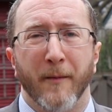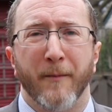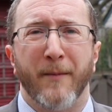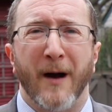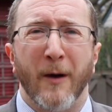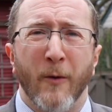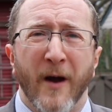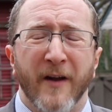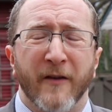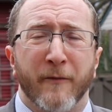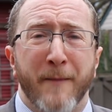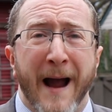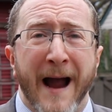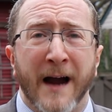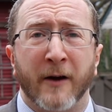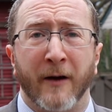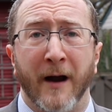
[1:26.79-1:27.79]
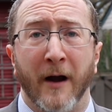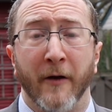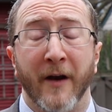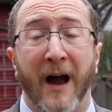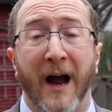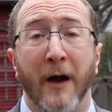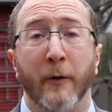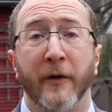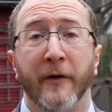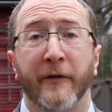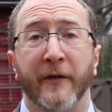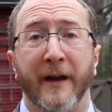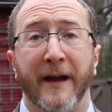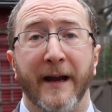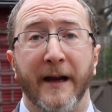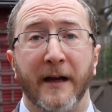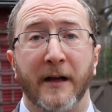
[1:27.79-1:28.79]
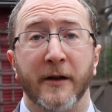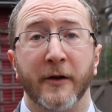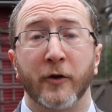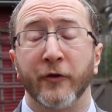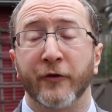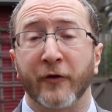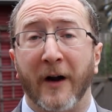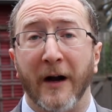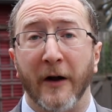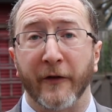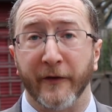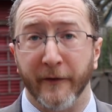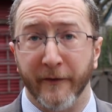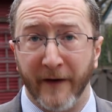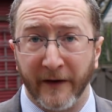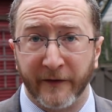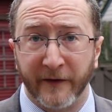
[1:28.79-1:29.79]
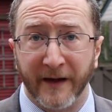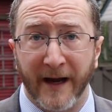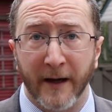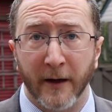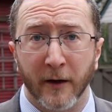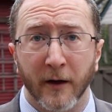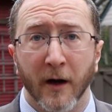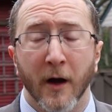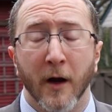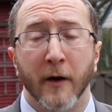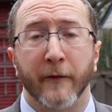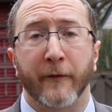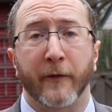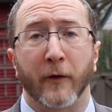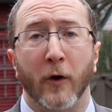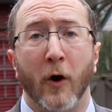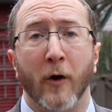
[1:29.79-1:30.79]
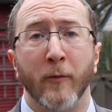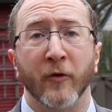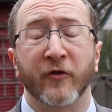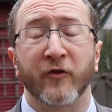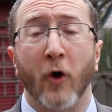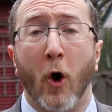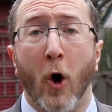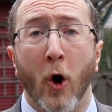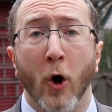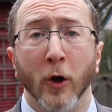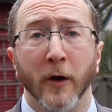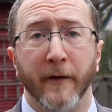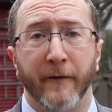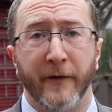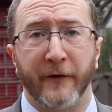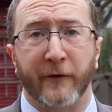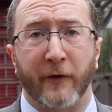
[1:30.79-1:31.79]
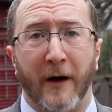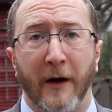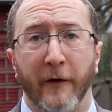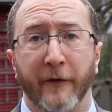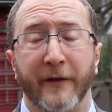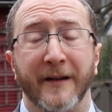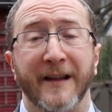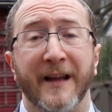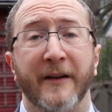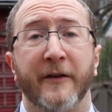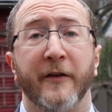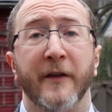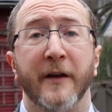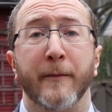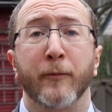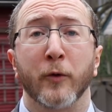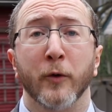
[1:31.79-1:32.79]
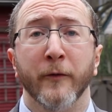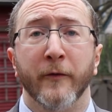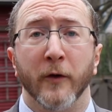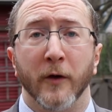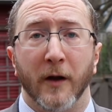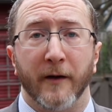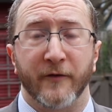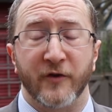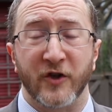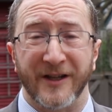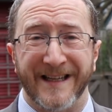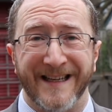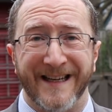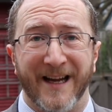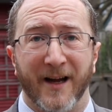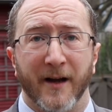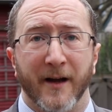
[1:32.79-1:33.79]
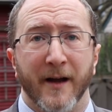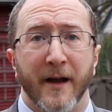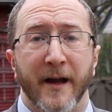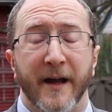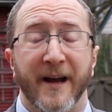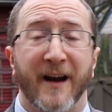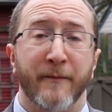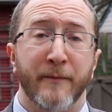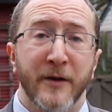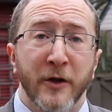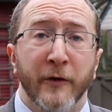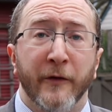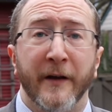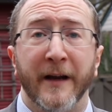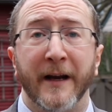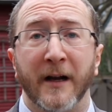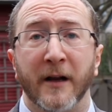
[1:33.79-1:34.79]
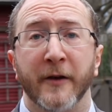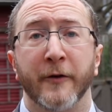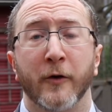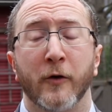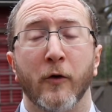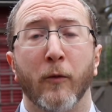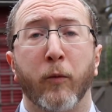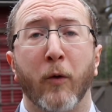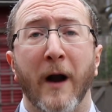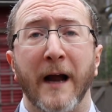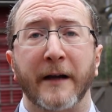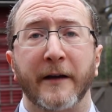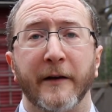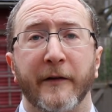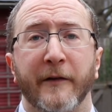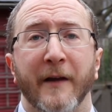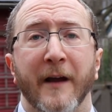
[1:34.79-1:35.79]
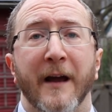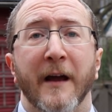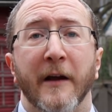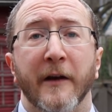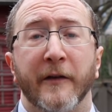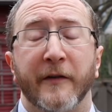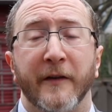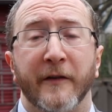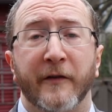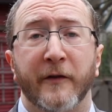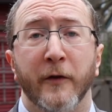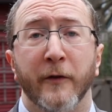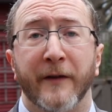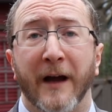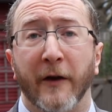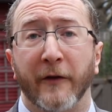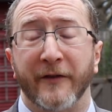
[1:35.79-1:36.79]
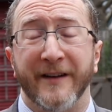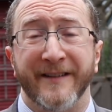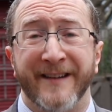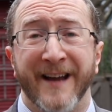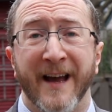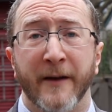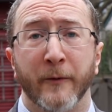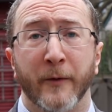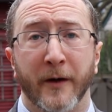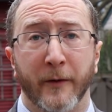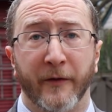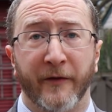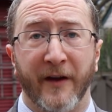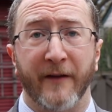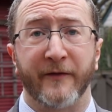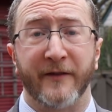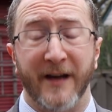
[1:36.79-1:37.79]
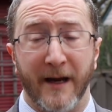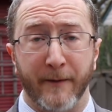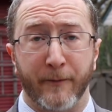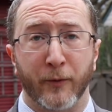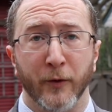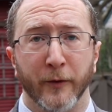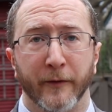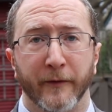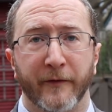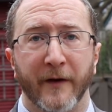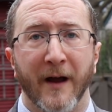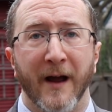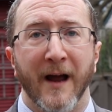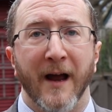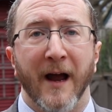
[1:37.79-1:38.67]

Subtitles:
By way of background, I was a clinical trials investigator for almost all of the trials that led to the approval of Gilenya, and I've been using it in clinical practice since 2010 when it was FDA approved.